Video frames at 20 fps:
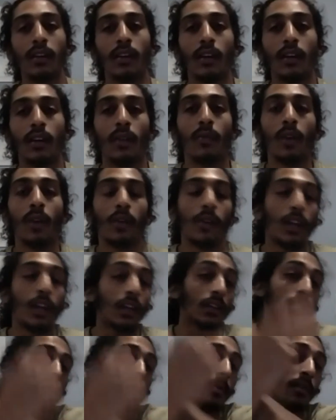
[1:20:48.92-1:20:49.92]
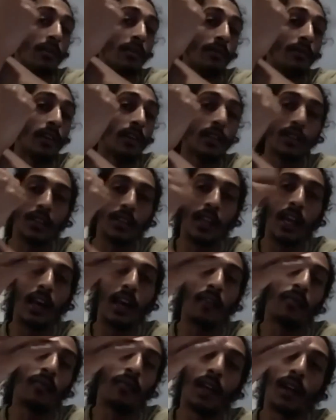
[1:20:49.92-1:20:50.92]
When you intercept a fist, they
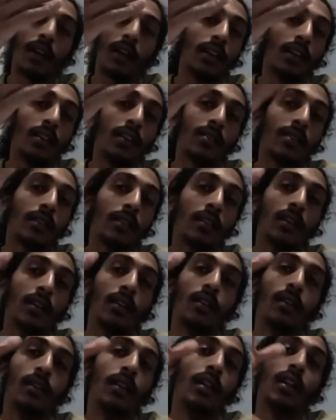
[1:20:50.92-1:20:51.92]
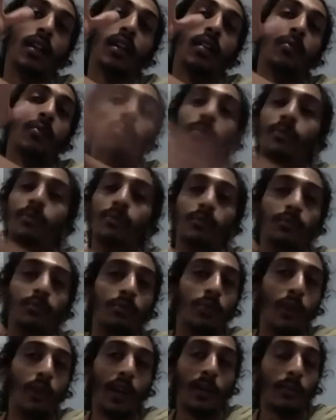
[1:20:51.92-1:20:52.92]
have techniques to
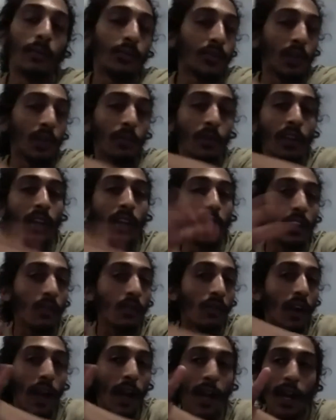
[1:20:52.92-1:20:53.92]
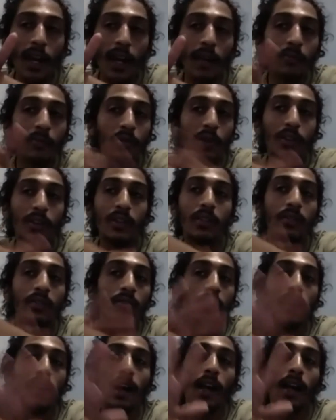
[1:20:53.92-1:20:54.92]
bring someone in, grabs all these
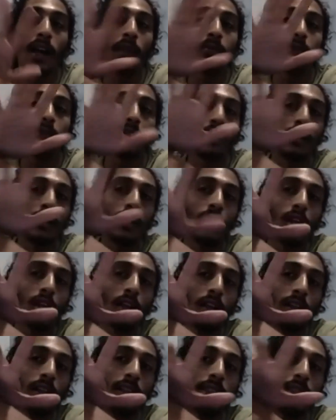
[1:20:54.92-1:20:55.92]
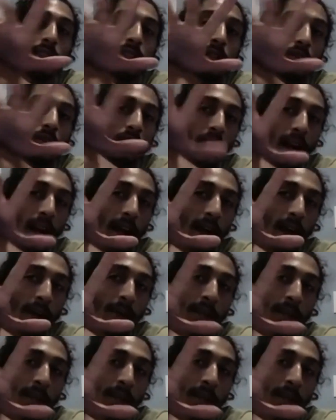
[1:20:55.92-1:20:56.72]
grabs. The this is a grab. Like you